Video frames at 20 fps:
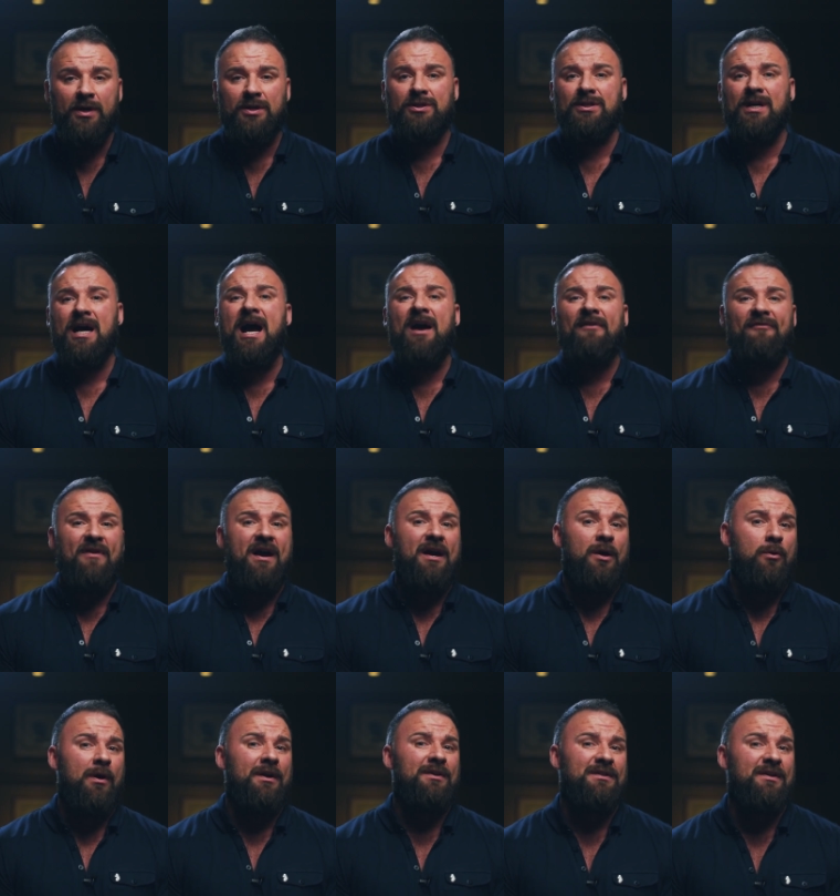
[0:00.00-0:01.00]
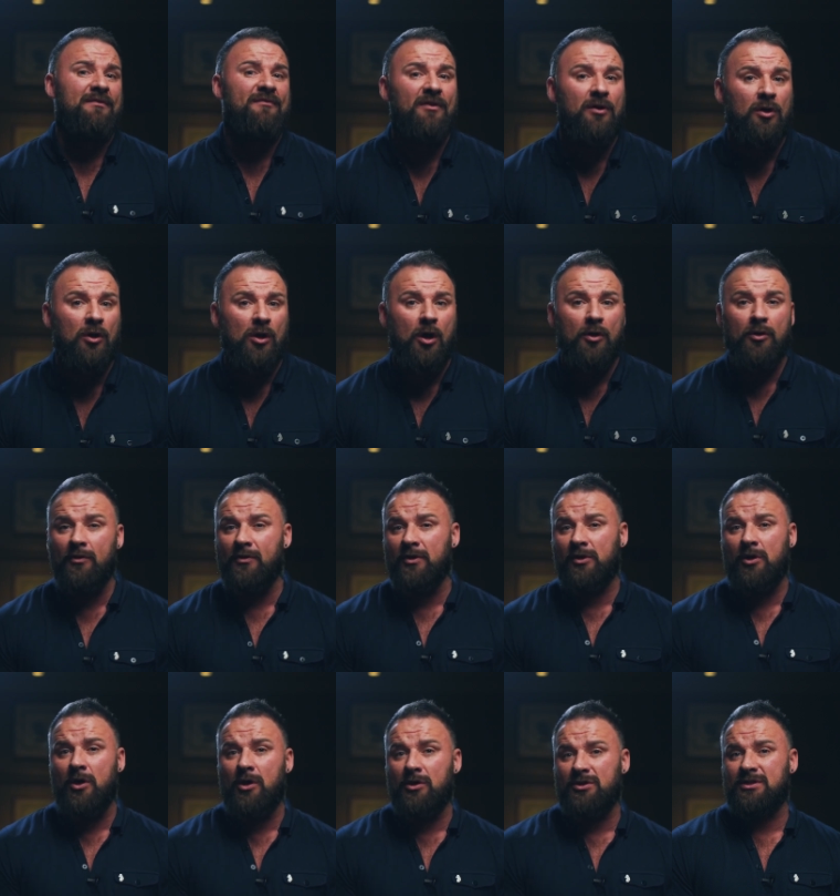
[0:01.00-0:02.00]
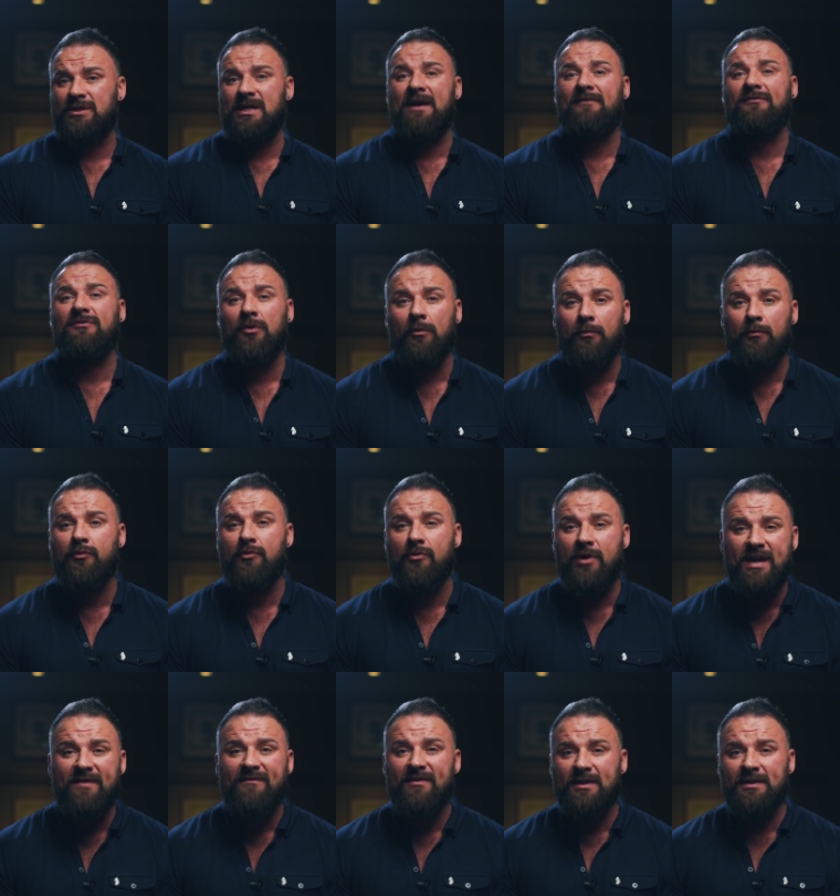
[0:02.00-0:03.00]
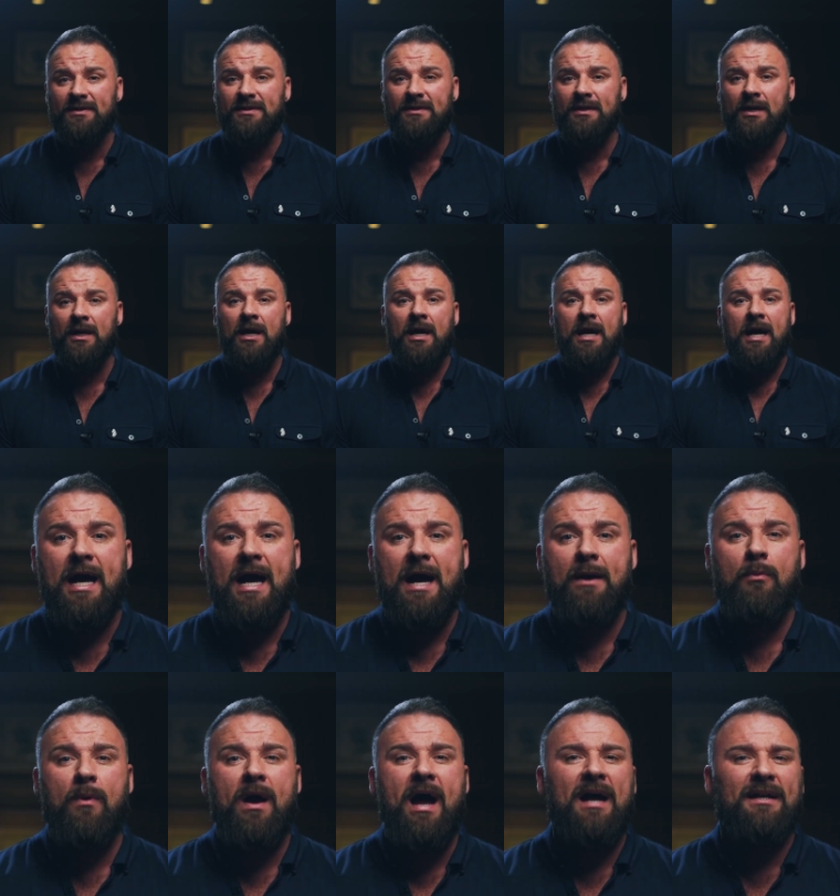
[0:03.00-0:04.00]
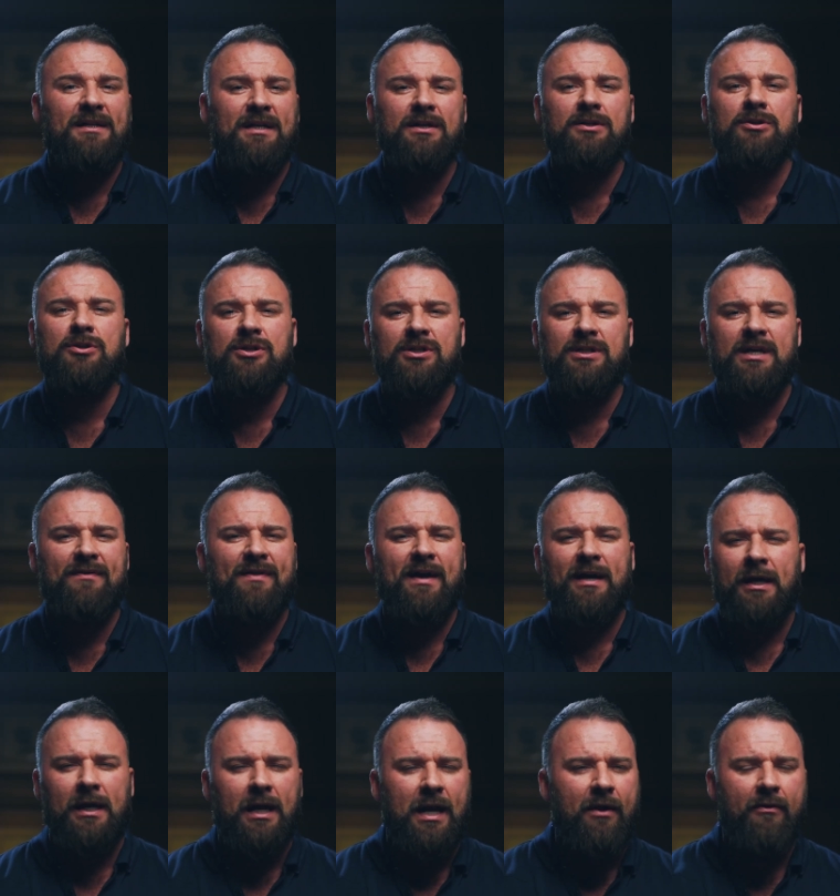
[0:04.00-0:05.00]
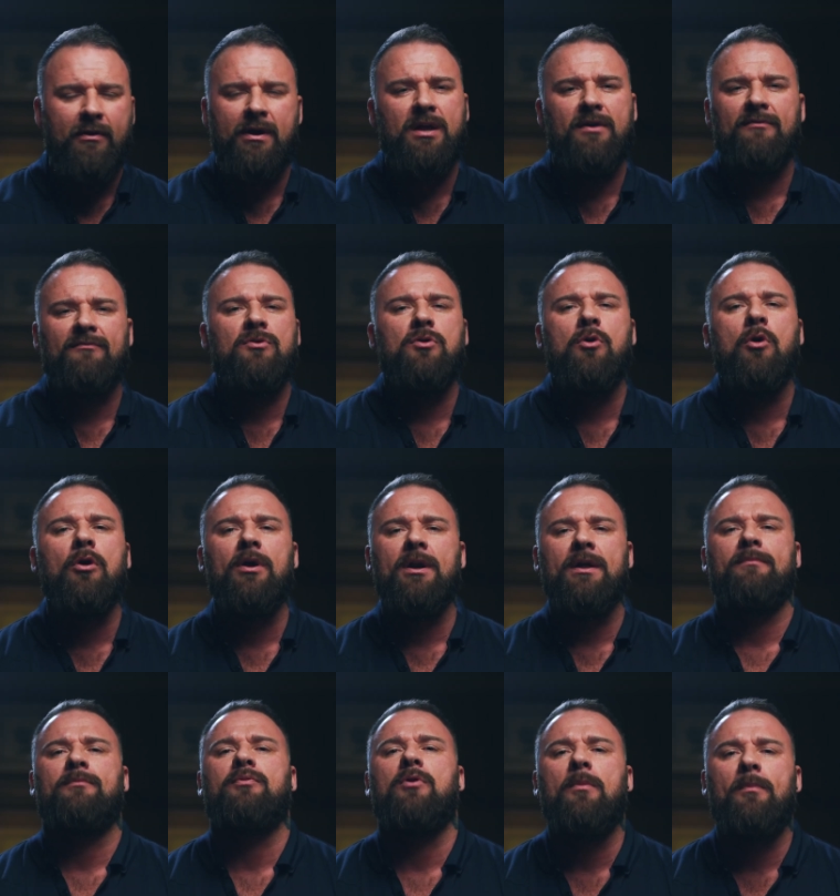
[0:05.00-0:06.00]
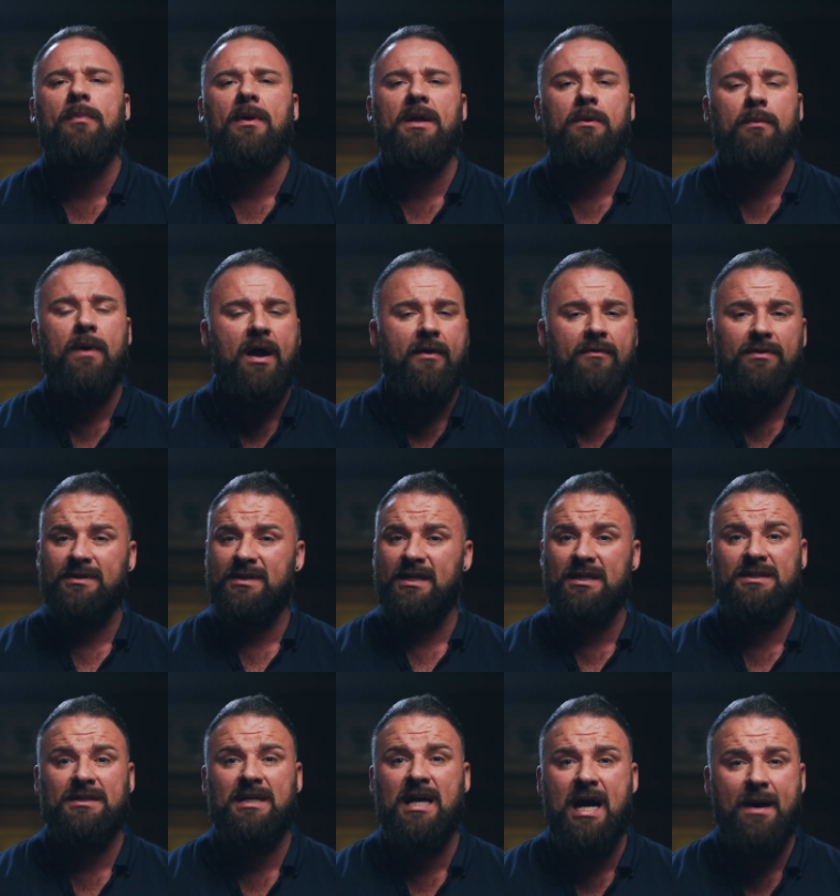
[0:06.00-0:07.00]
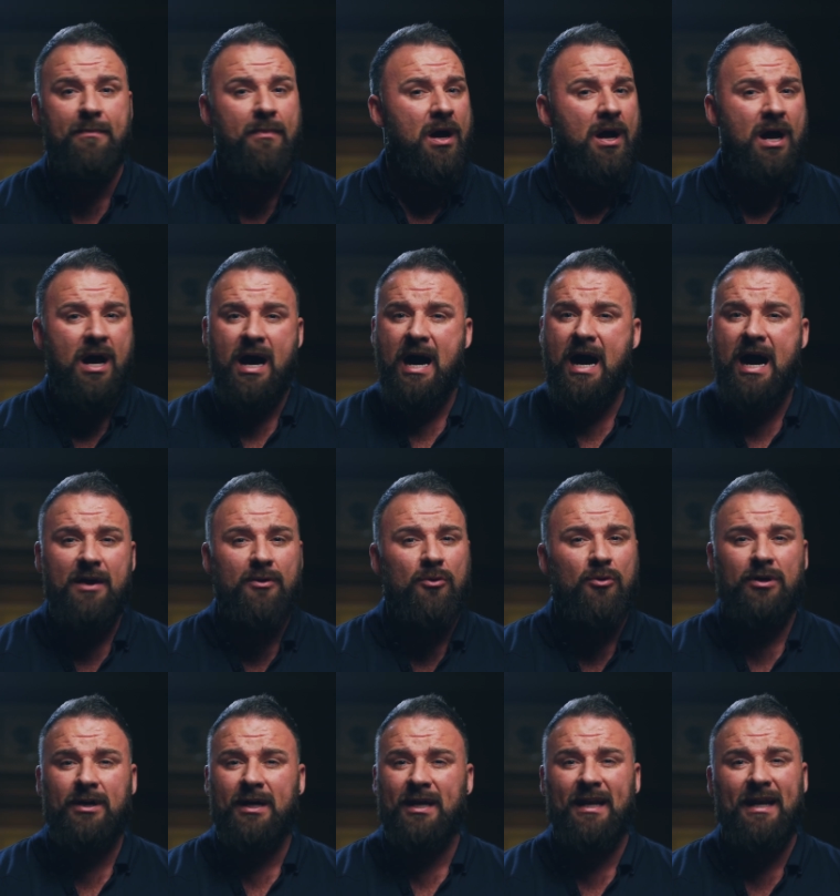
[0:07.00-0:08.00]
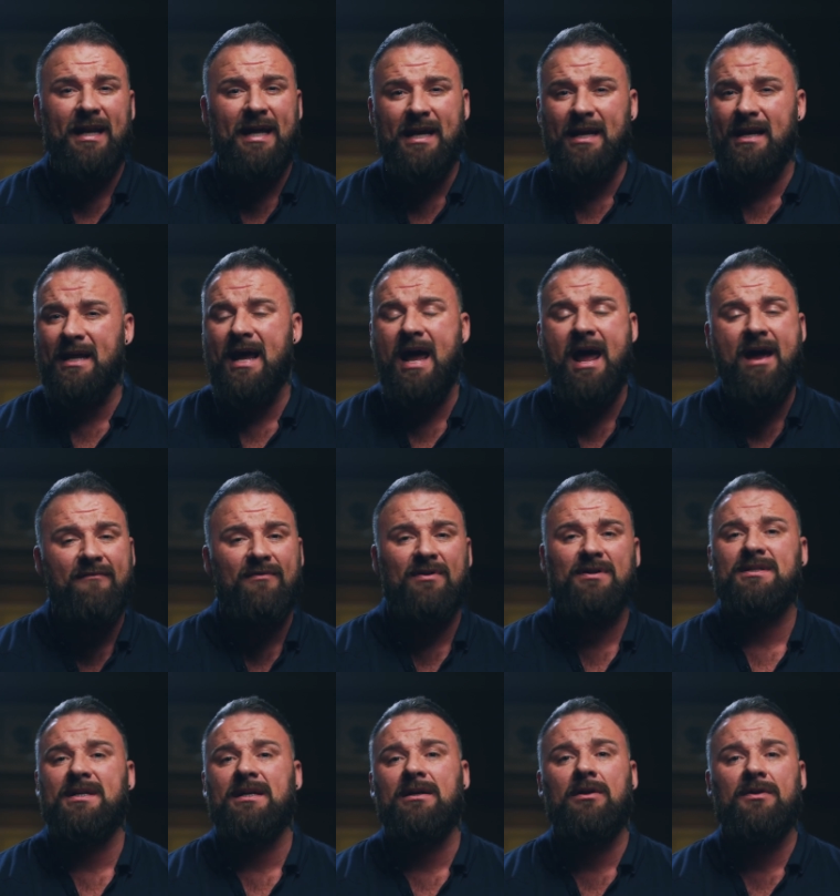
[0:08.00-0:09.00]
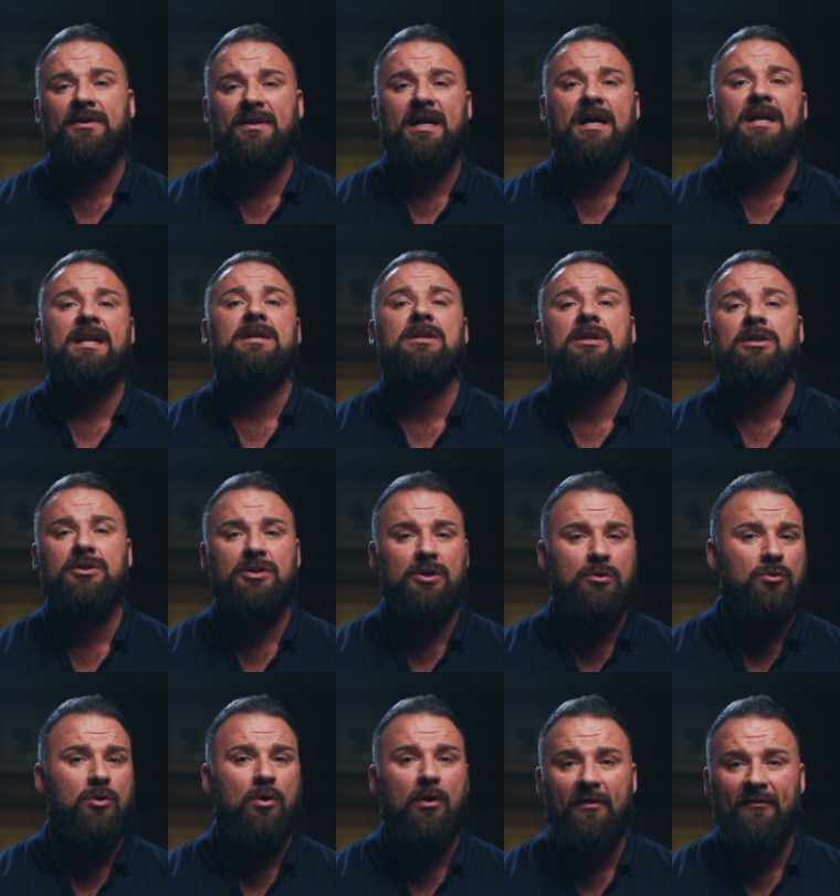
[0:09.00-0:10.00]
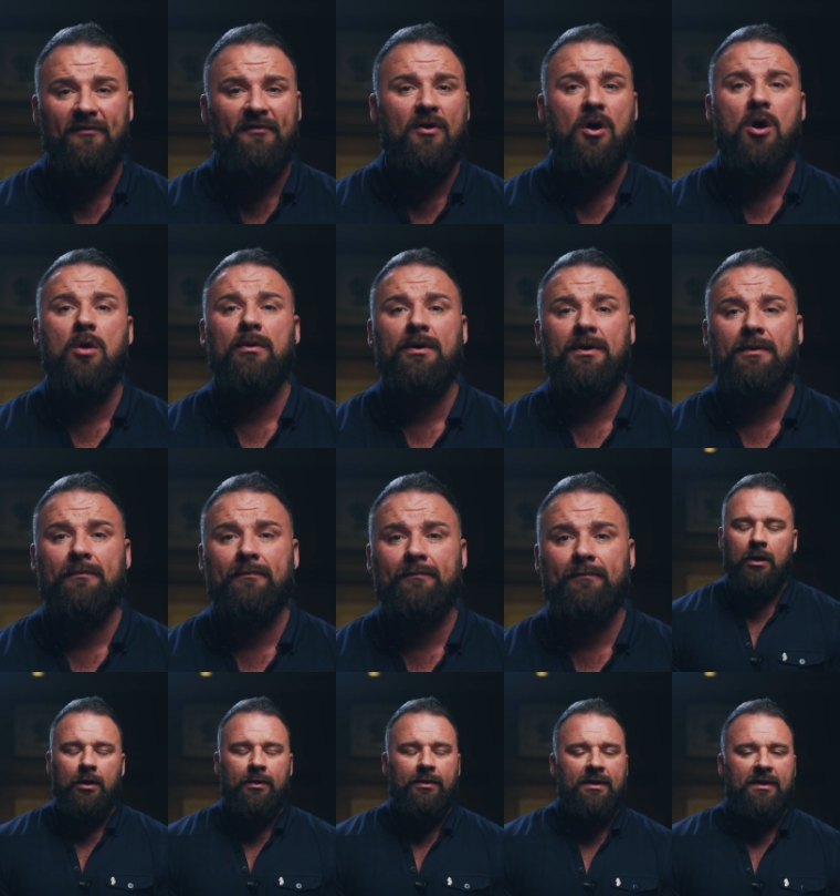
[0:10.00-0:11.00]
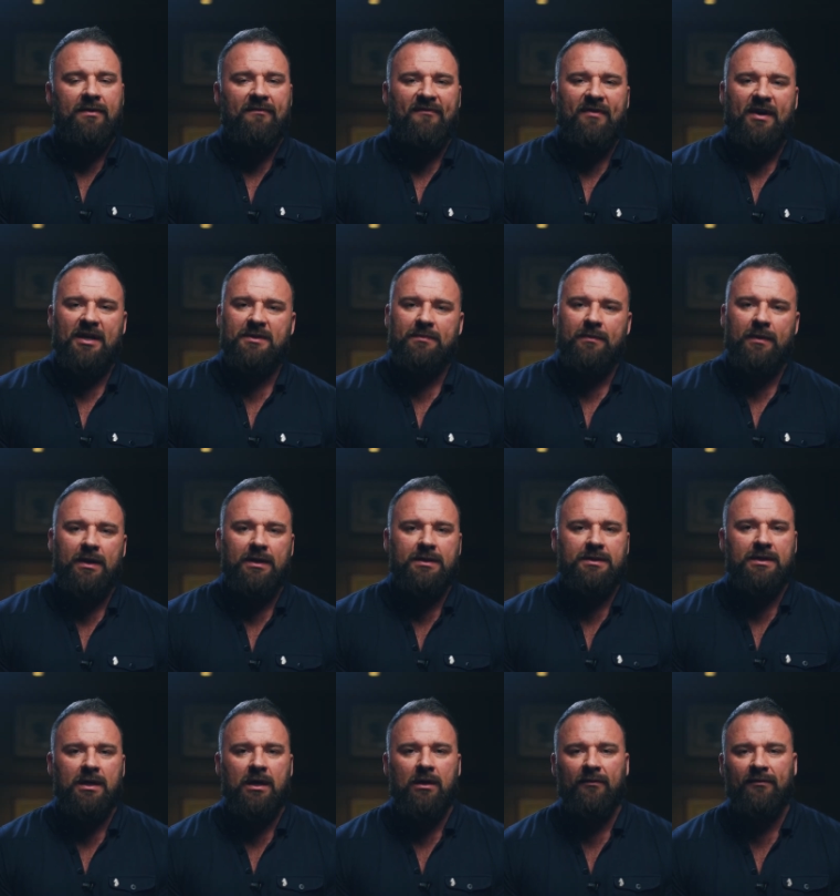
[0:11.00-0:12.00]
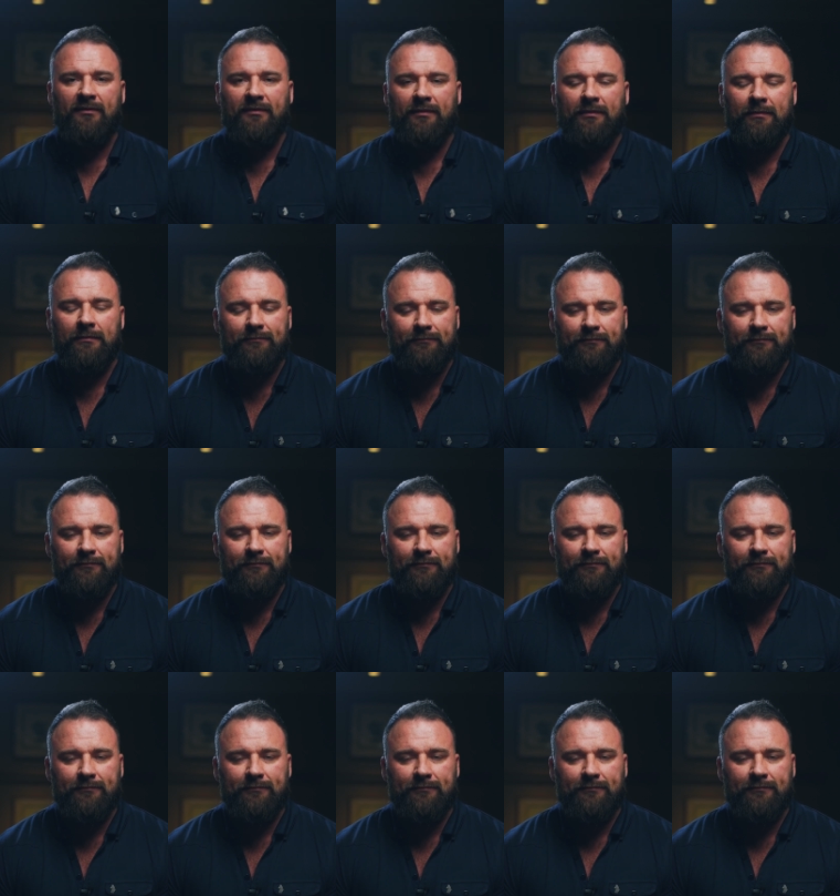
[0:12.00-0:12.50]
which I find quite difficult on other courses that I've done previous, where I didn't just get the clarity of knowing it properly, whereas this time I know clearly every single thing I need to do going forward. On the investment itself,